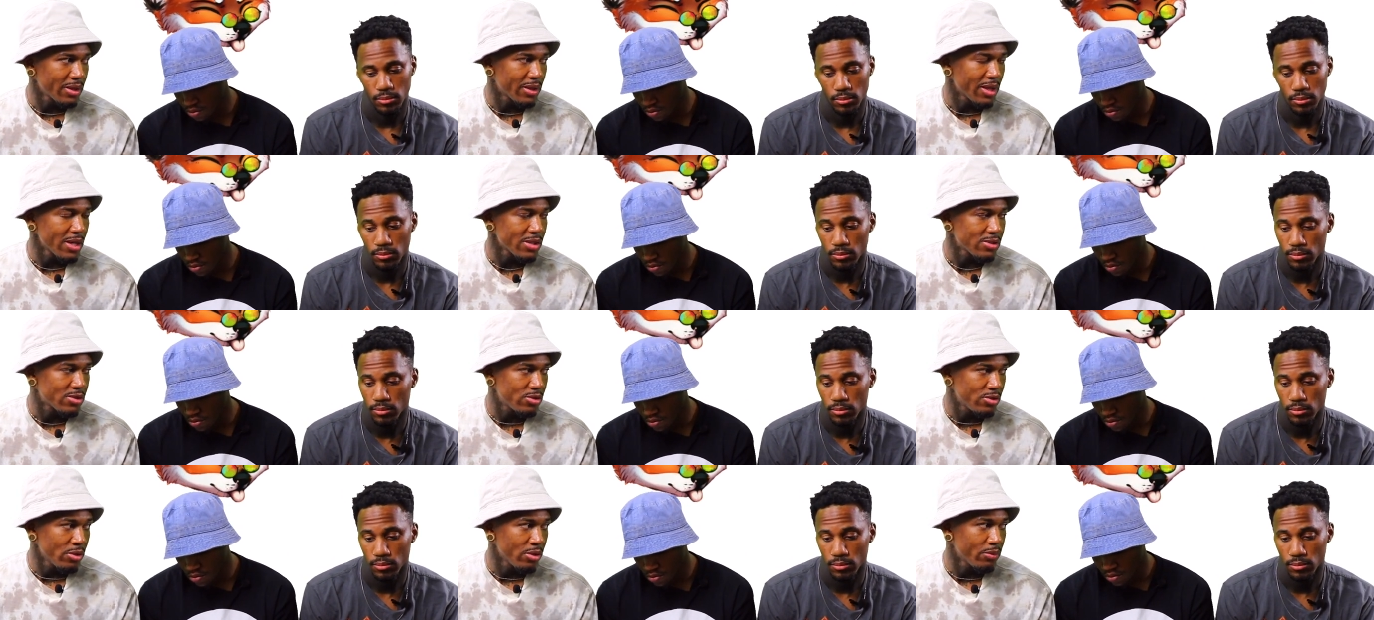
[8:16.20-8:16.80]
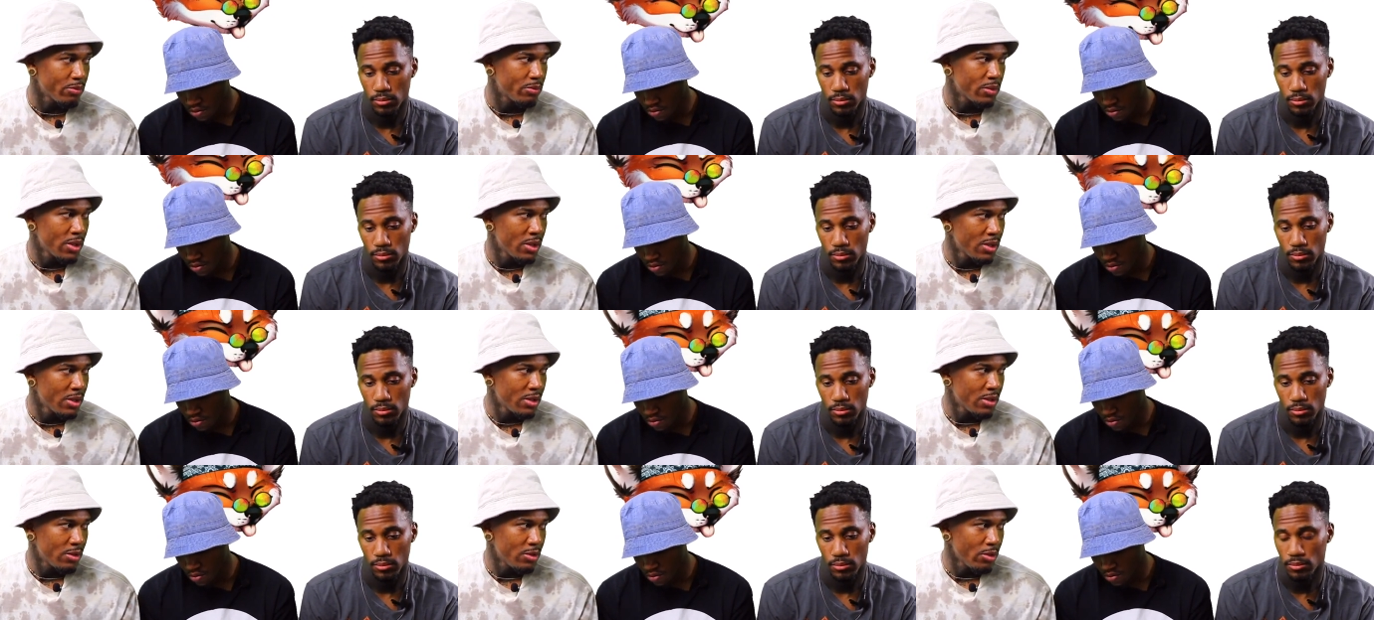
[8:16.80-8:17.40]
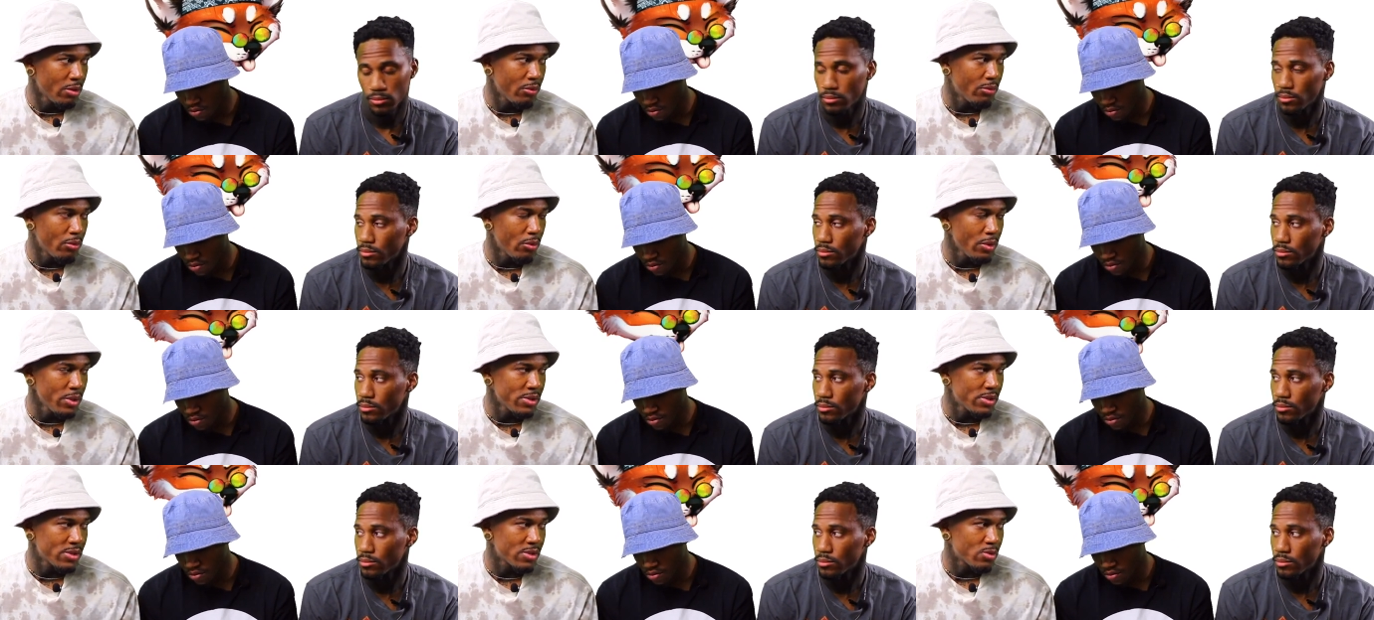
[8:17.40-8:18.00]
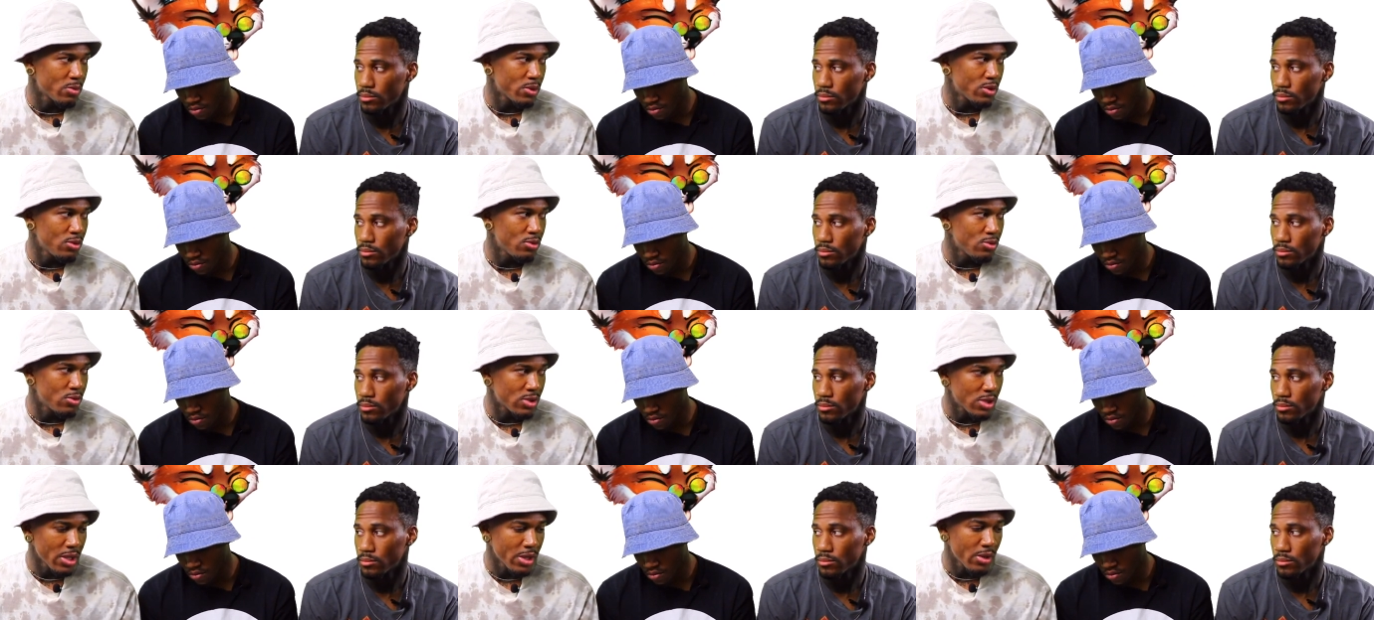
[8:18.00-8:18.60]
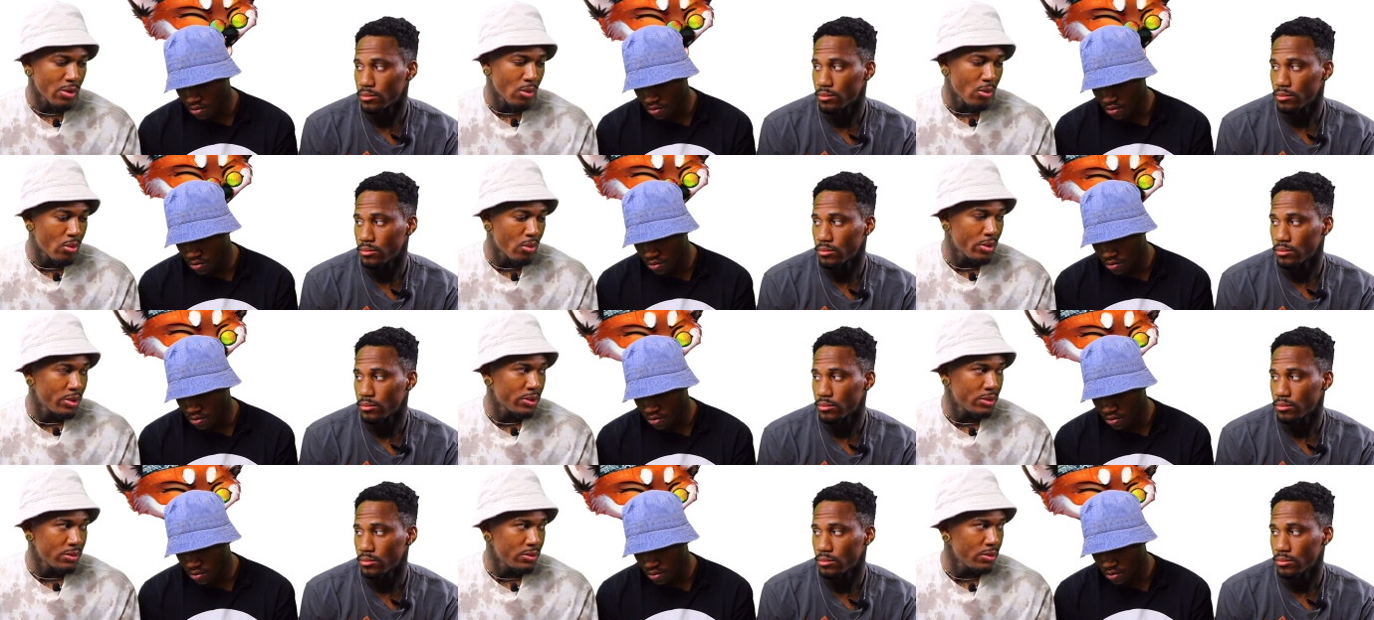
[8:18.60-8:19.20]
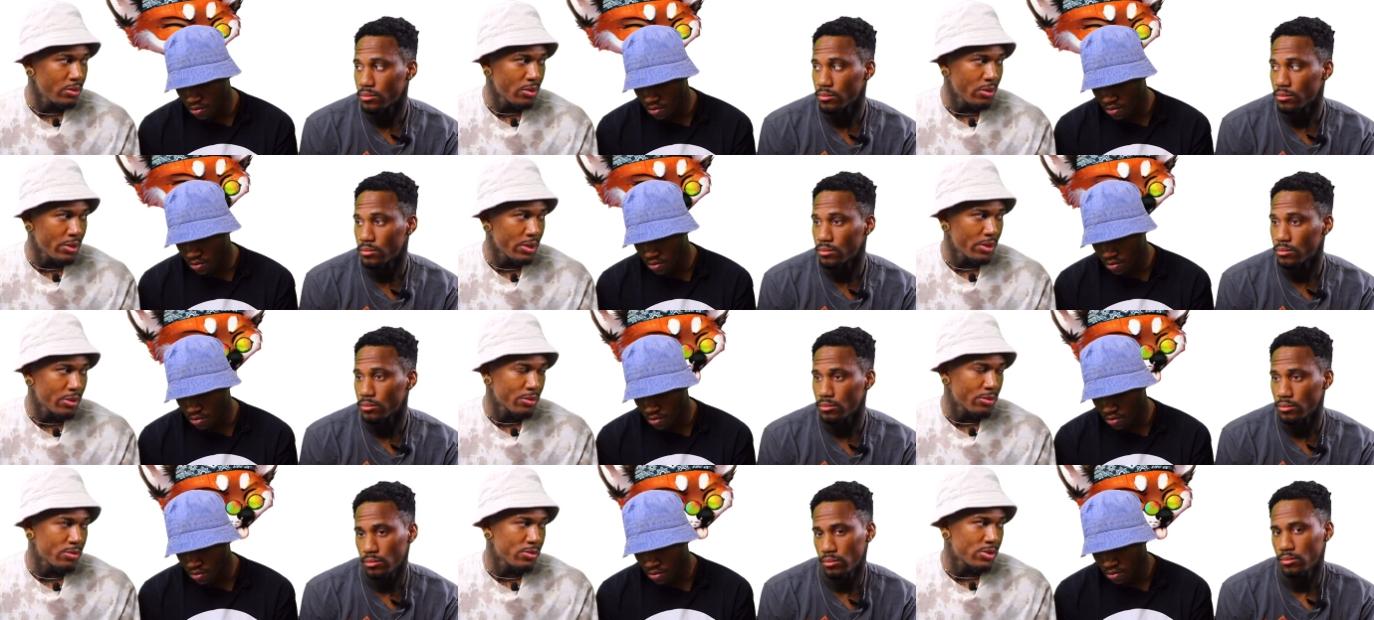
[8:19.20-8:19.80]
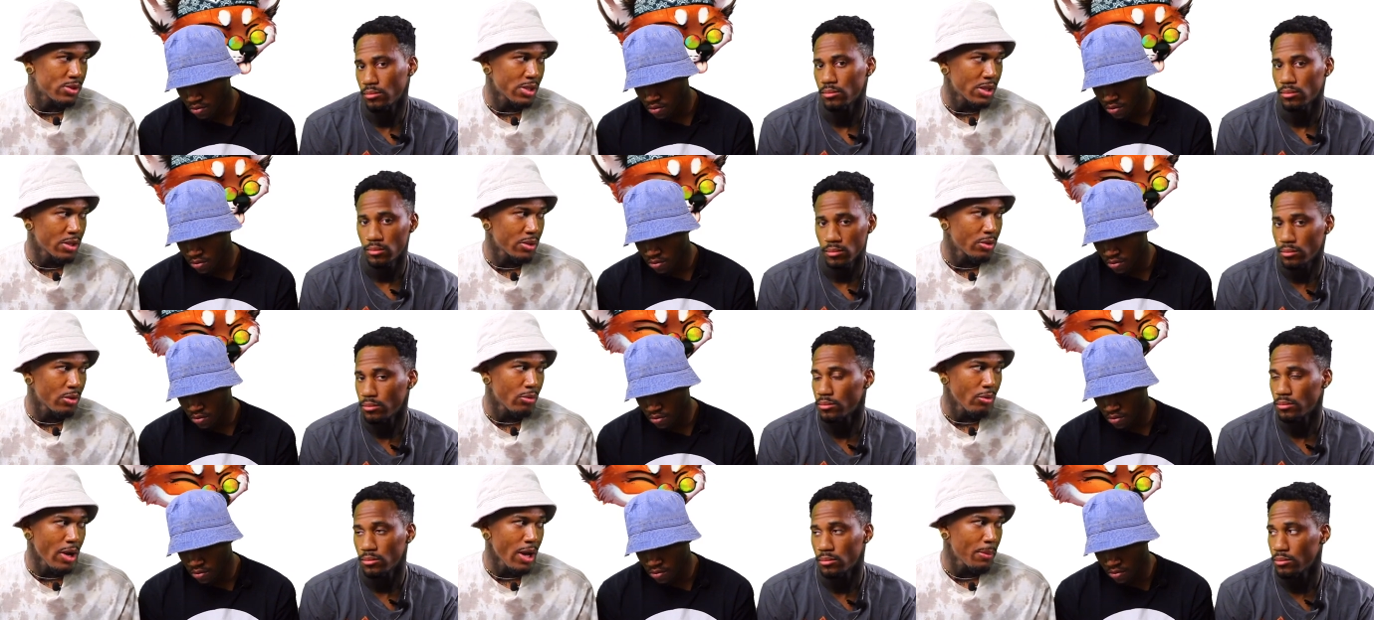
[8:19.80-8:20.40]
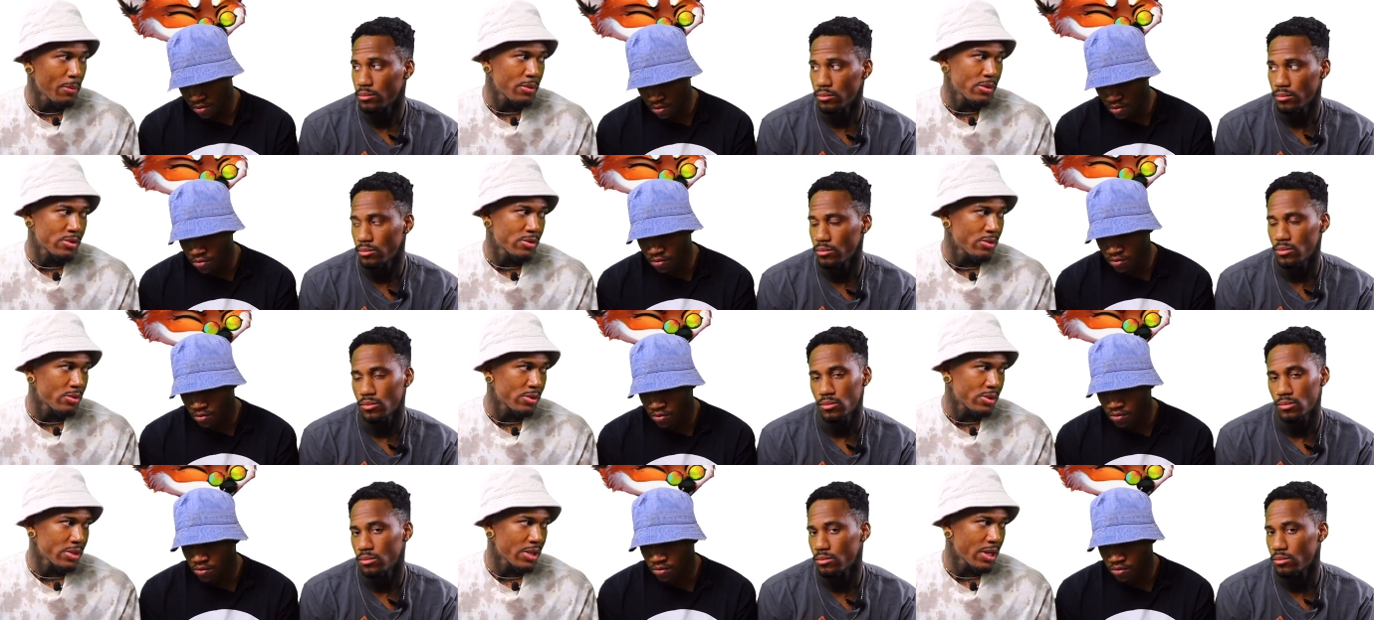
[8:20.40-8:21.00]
Speaker 1: that's your your voice is what you say on you know either through singing or rapping. mm So it's